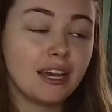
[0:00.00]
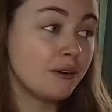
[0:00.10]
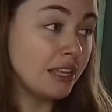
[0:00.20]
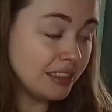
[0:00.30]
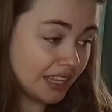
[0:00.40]

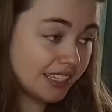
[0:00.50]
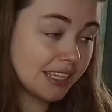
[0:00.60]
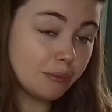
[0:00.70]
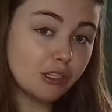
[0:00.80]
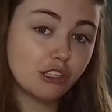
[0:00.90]
in this
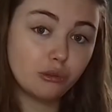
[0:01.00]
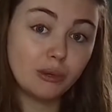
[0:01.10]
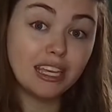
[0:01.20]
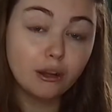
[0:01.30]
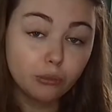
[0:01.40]
episode, we
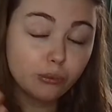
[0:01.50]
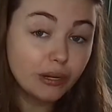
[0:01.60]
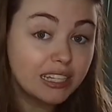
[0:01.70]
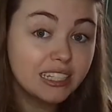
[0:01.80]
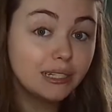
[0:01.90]
get a
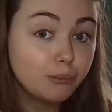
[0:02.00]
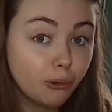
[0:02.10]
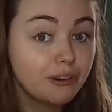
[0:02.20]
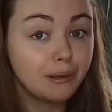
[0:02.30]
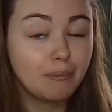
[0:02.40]
really
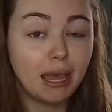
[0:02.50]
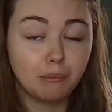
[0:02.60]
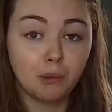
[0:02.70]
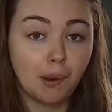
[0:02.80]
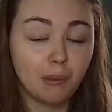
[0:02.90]
important Matt
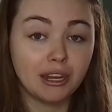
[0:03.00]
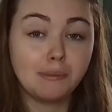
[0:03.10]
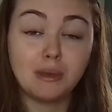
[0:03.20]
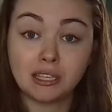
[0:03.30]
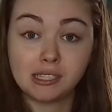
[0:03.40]
moment where he
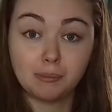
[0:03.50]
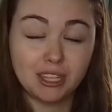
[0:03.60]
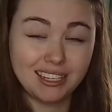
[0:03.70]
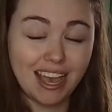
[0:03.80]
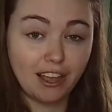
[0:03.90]
picks up the
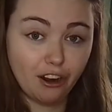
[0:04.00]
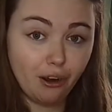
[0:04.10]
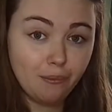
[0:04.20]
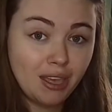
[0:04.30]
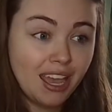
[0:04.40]
dagger.
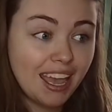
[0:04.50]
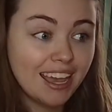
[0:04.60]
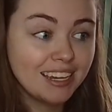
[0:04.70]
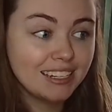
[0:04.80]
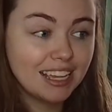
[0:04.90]

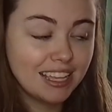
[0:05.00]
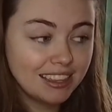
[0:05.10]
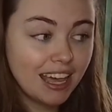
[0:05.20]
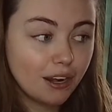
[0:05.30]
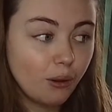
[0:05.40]
And in
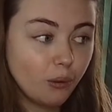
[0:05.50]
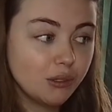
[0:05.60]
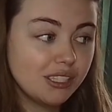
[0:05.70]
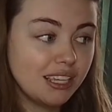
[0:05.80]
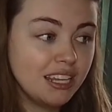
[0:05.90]
that whole
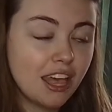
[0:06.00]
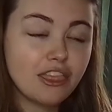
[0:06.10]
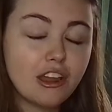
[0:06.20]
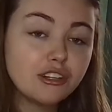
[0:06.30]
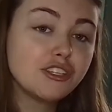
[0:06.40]
scene,
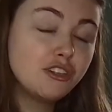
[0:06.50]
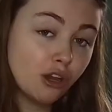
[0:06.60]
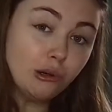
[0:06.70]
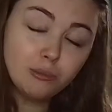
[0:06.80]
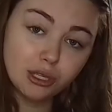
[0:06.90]
there's
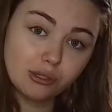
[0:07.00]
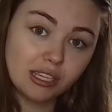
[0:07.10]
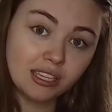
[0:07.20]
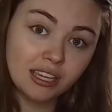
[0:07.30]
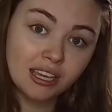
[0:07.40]
no
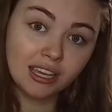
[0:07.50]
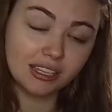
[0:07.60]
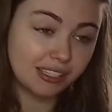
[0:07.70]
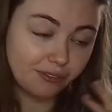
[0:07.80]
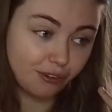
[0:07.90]
music
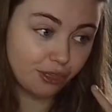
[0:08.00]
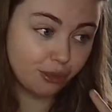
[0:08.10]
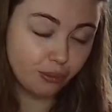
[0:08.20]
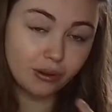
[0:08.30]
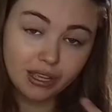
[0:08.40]
except for
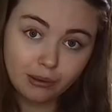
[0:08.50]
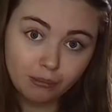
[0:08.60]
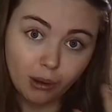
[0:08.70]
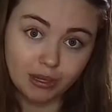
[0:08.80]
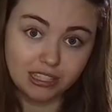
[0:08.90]
3
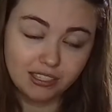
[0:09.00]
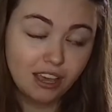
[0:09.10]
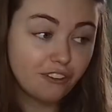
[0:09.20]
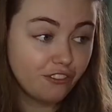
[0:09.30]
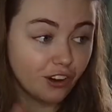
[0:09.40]
moments.
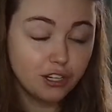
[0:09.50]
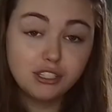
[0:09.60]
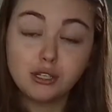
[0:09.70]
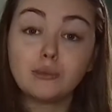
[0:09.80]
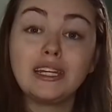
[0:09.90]
First,
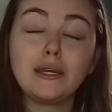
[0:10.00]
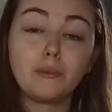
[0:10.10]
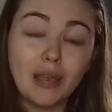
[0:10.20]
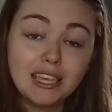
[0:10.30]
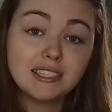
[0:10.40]
when he
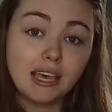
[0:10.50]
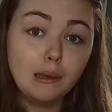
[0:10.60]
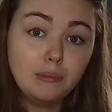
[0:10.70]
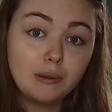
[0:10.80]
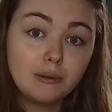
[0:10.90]
wakes up,
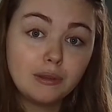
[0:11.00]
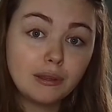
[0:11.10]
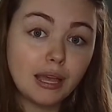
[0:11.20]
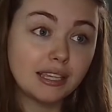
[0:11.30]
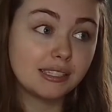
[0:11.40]

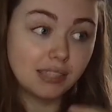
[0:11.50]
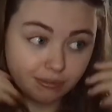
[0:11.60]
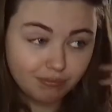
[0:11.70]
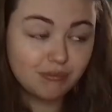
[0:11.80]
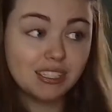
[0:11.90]
as the
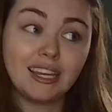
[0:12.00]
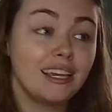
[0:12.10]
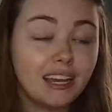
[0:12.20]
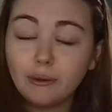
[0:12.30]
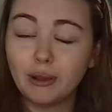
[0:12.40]
city
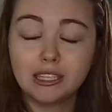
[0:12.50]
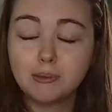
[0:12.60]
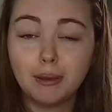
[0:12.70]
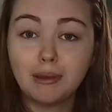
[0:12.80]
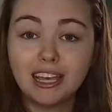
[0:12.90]
kind of wakes him up,
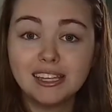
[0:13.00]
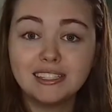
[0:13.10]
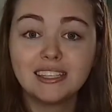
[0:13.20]
I guess.